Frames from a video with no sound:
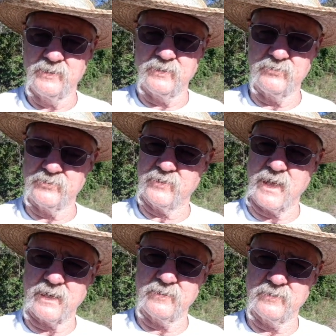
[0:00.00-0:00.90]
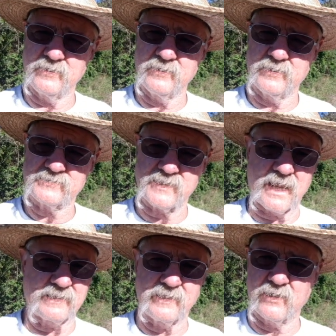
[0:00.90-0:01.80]
You know, you got to, just
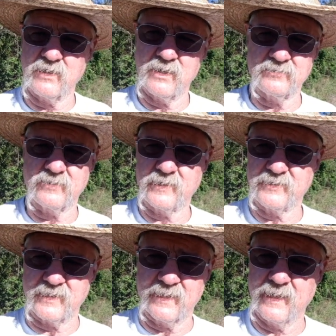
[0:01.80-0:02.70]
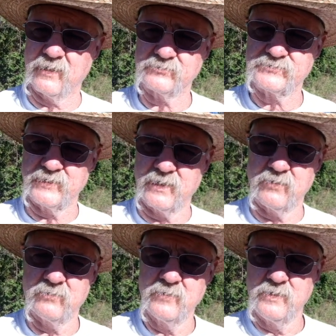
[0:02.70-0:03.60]
like deer hunting or anything else, you
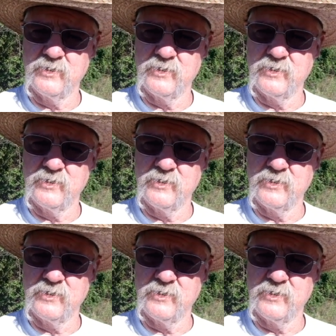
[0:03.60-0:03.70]
know,